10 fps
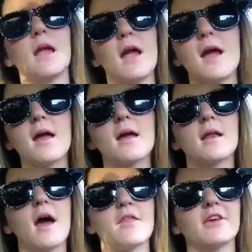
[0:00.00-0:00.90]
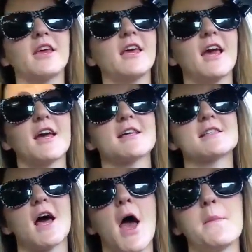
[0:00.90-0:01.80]
And I think he
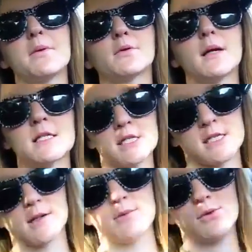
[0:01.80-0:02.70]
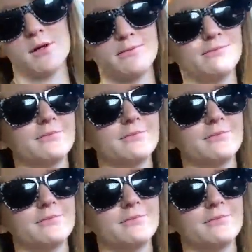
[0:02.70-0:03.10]
has a precious little boy.